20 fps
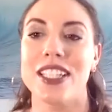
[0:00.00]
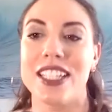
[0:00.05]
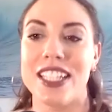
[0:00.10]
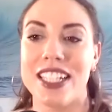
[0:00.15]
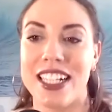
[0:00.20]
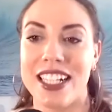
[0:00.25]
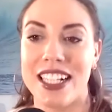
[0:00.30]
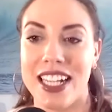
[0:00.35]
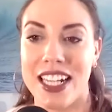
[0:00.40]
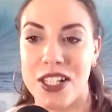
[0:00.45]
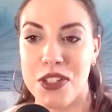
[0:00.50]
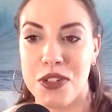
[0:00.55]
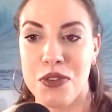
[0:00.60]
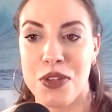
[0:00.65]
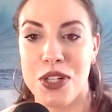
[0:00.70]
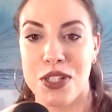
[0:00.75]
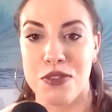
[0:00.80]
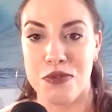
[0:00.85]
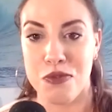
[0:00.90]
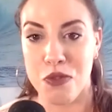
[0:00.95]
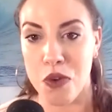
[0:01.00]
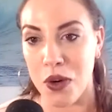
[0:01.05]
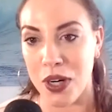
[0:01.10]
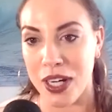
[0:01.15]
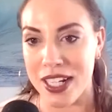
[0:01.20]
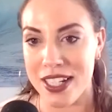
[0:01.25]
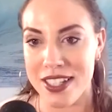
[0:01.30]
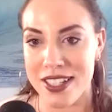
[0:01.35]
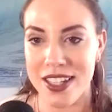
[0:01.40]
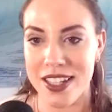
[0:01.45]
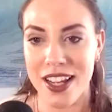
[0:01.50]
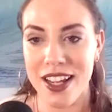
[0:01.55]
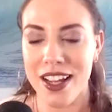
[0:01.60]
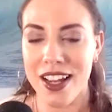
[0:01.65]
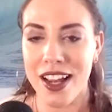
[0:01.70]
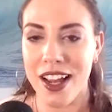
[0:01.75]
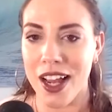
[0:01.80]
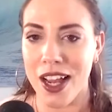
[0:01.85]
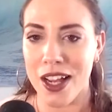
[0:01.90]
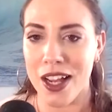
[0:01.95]
leaning into his voice
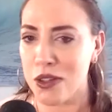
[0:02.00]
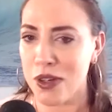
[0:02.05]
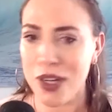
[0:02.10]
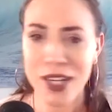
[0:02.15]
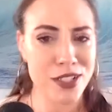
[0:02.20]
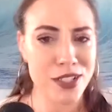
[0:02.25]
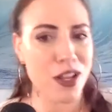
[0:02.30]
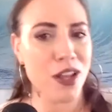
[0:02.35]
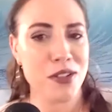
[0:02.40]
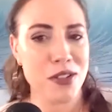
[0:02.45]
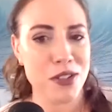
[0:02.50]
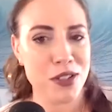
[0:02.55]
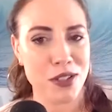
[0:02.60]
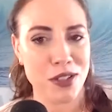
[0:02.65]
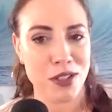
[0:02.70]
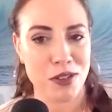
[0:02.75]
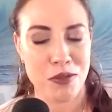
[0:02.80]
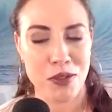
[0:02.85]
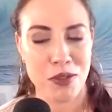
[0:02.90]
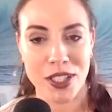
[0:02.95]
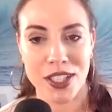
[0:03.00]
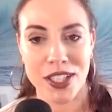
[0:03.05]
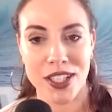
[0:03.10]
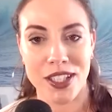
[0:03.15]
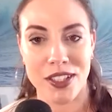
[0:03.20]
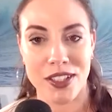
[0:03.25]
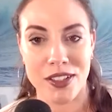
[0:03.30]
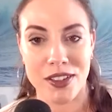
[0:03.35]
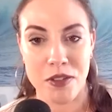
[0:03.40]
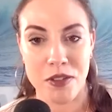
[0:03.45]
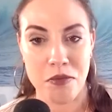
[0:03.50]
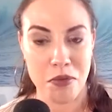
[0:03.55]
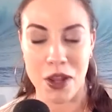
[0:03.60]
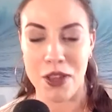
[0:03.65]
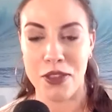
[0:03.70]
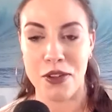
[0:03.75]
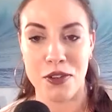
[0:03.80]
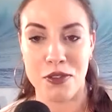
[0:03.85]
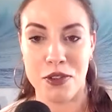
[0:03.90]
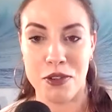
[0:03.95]
uh, greg's also really the
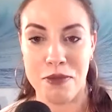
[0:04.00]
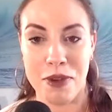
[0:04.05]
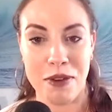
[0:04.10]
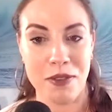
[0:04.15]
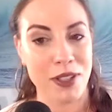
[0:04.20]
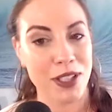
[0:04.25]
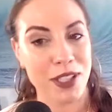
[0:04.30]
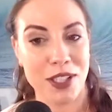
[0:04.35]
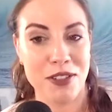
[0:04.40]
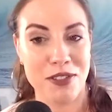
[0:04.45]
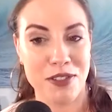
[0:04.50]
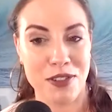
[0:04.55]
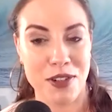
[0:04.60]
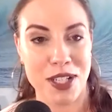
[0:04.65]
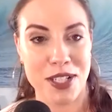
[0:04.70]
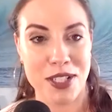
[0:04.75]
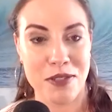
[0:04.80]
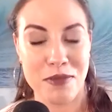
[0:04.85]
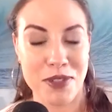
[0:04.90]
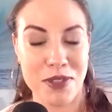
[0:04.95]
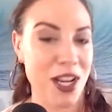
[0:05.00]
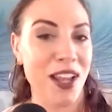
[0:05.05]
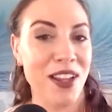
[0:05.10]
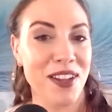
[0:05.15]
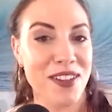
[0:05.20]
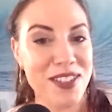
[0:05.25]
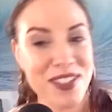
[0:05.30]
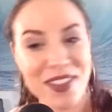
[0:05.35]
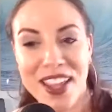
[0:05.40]
brother of one of my really good friends michelle so